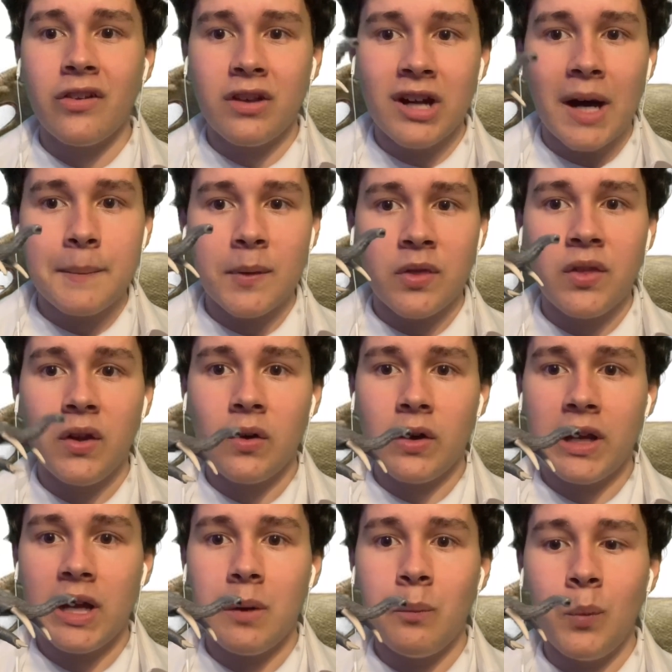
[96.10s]

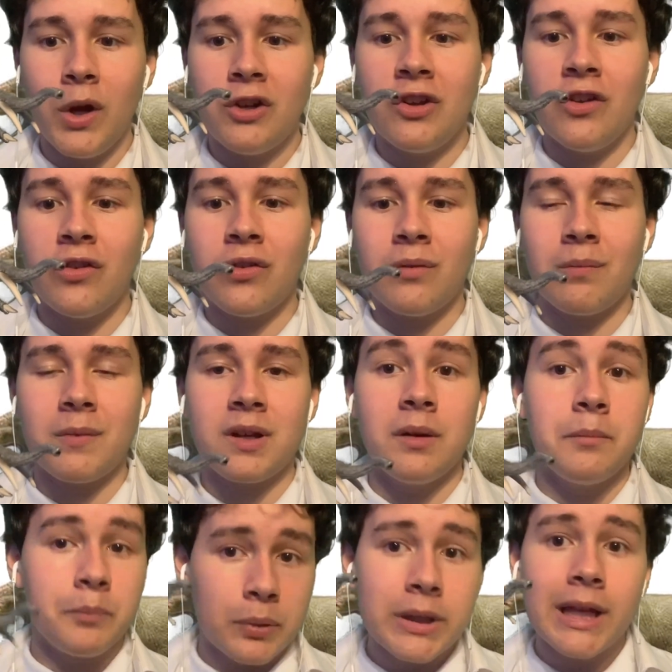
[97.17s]
Gomphotherium, which is
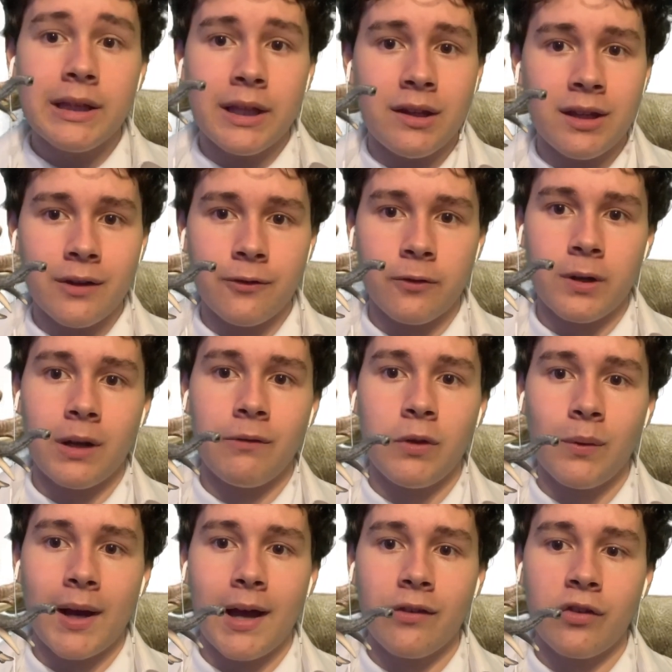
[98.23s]
completely different if
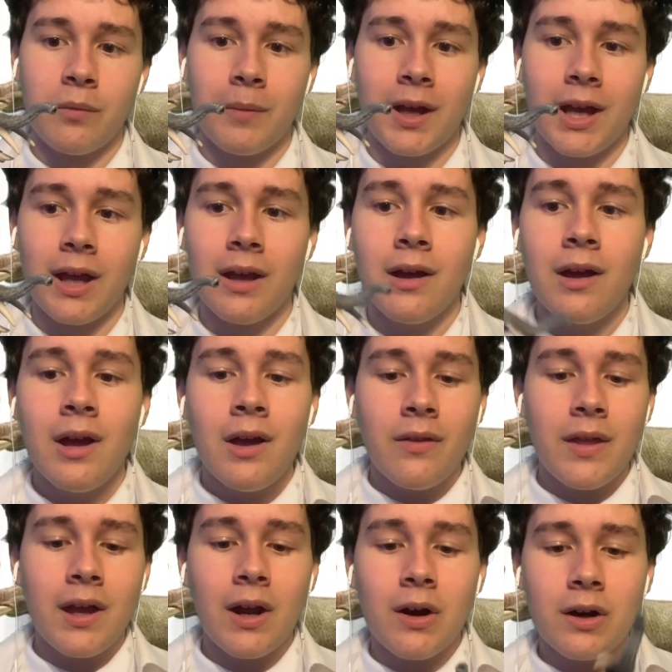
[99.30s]
you ask me.
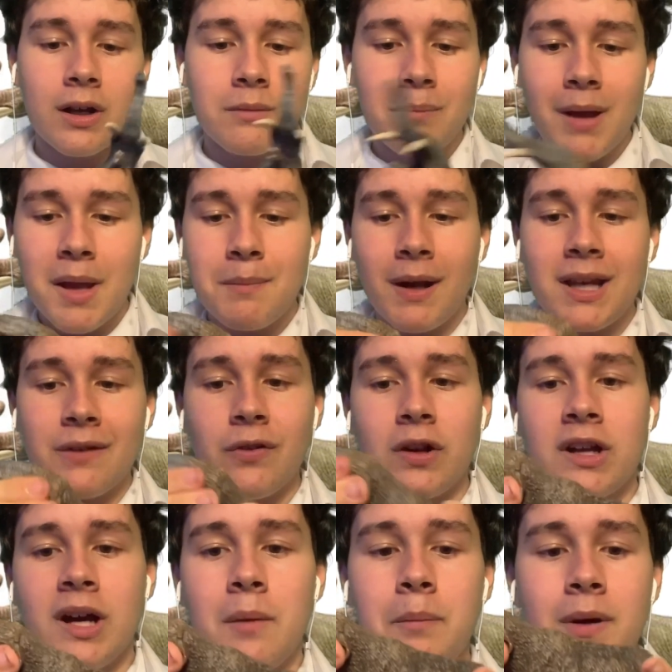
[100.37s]
They are made by different
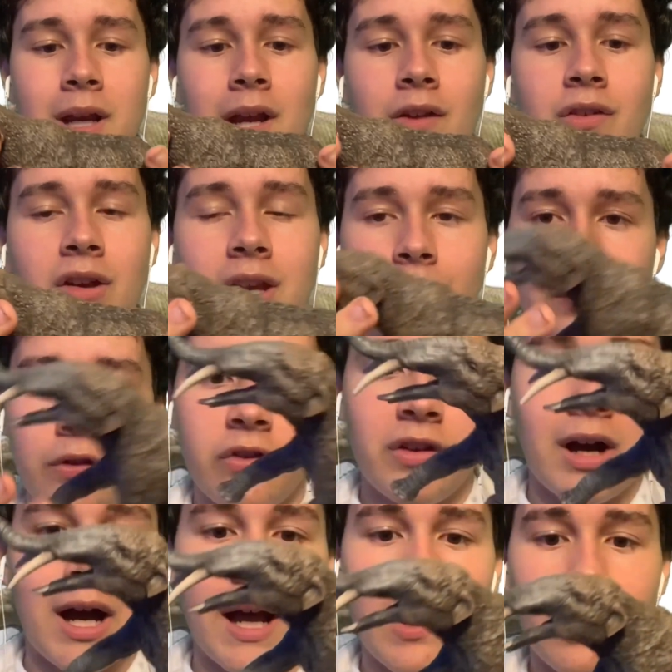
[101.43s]
companies and different
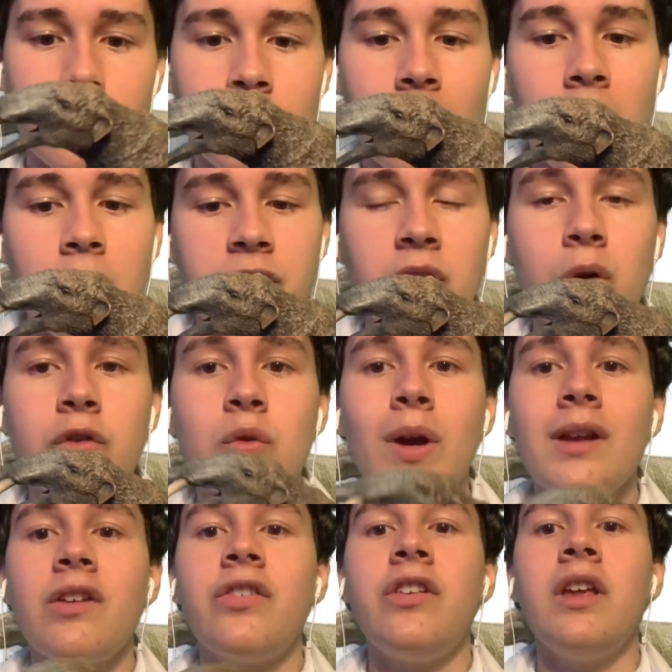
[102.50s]
styles, so it's
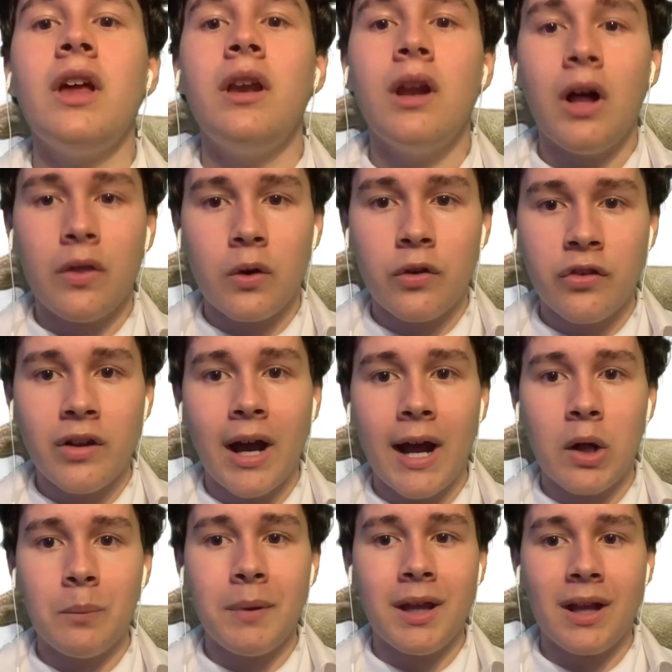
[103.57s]
great to see another
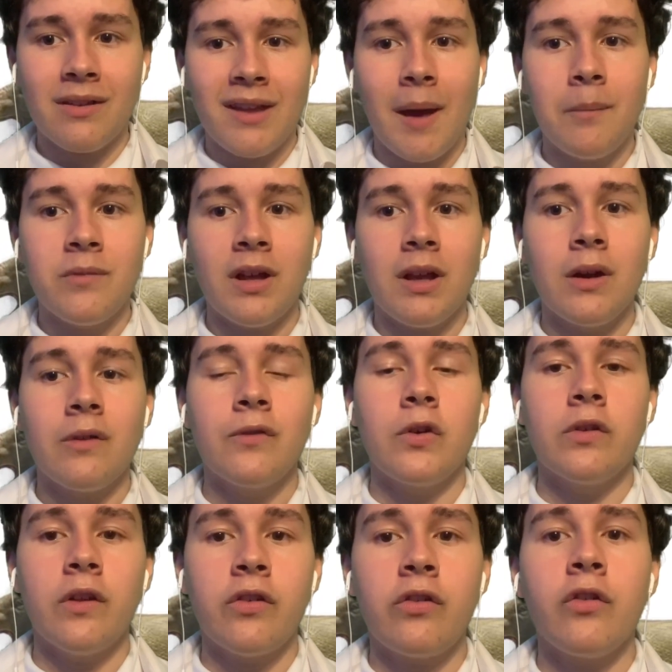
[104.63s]
style being attempted for
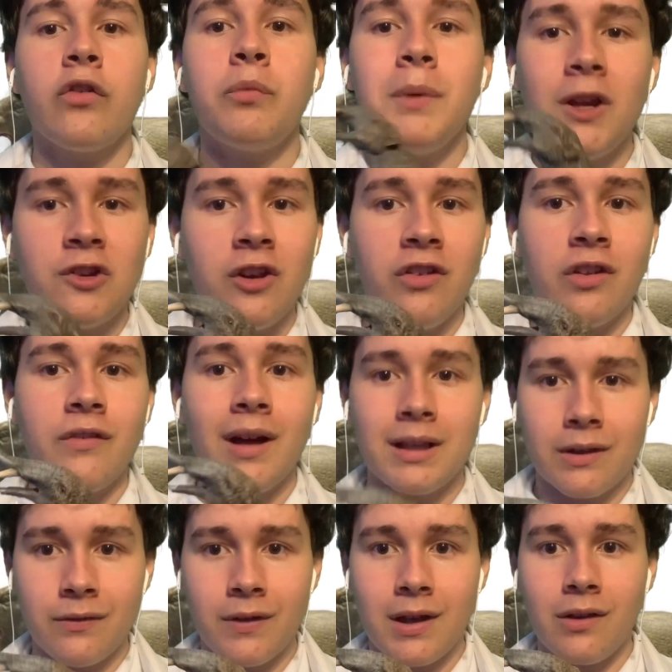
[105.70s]
this species of
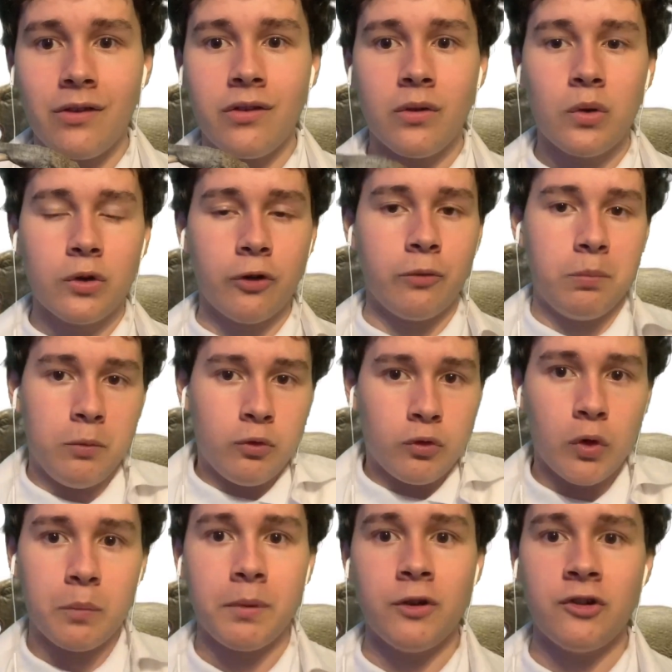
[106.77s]
elephants, or just
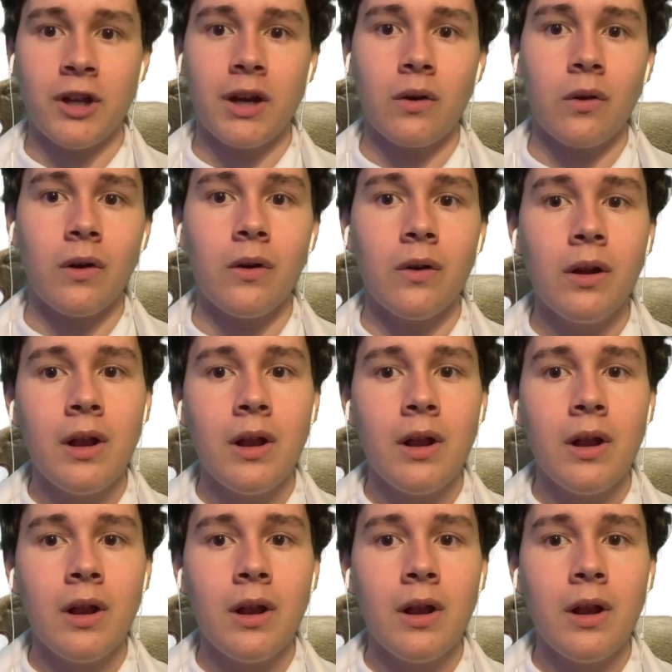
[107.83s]
group in general.